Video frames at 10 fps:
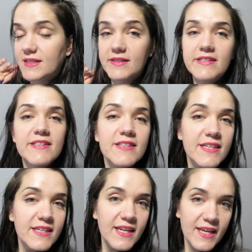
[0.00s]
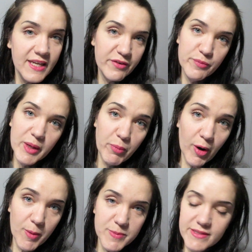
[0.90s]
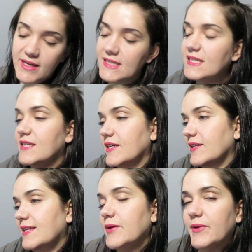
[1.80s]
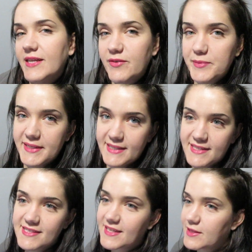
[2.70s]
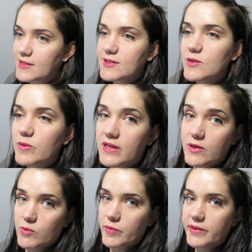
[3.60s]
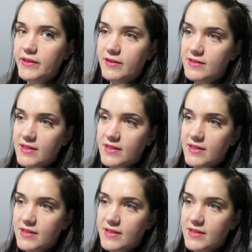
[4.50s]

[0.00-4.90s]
not clean any of my props. I did not clean up any of my desk. This is what it normally looks